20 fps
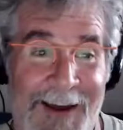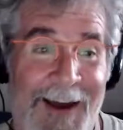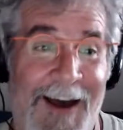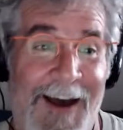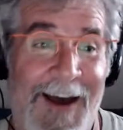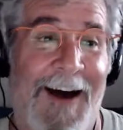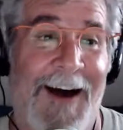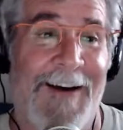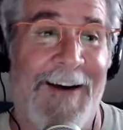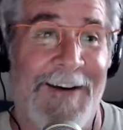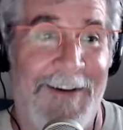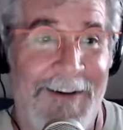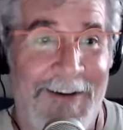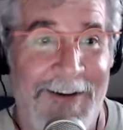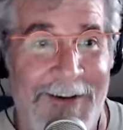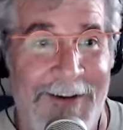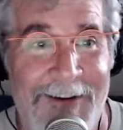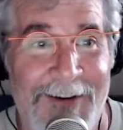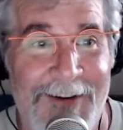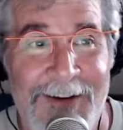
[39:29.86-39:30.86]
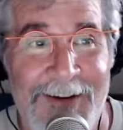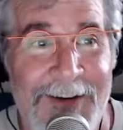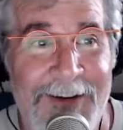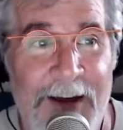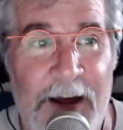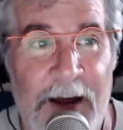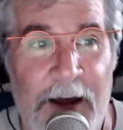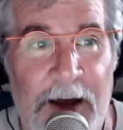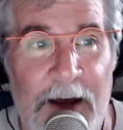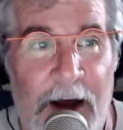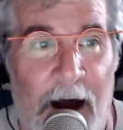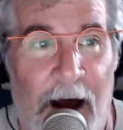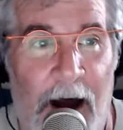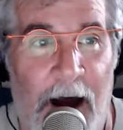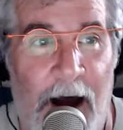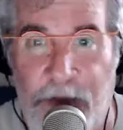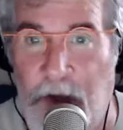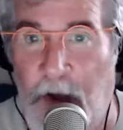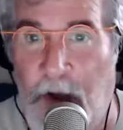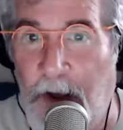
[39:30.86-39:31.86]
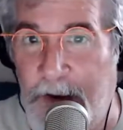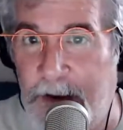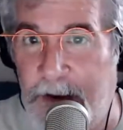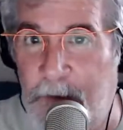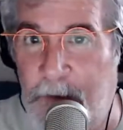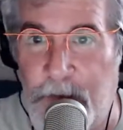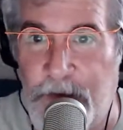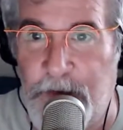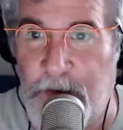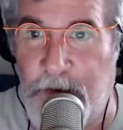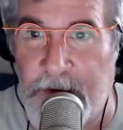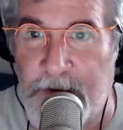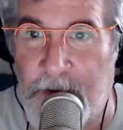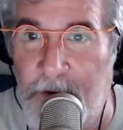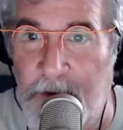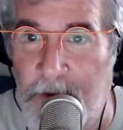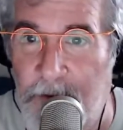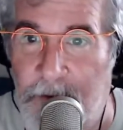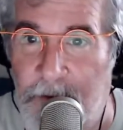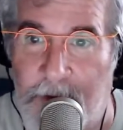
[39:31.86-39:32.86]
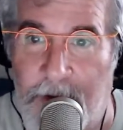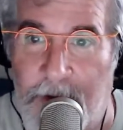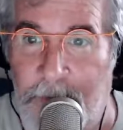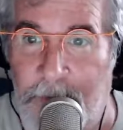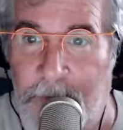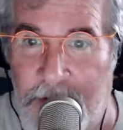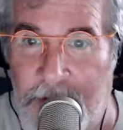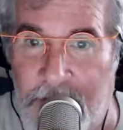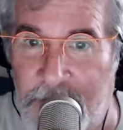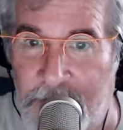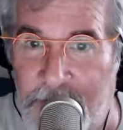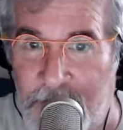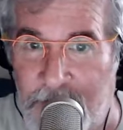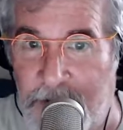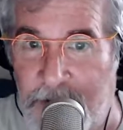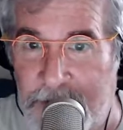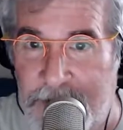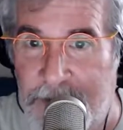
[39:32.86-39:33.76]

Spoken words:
Yeah. I thought he was alone. I mean, I thought,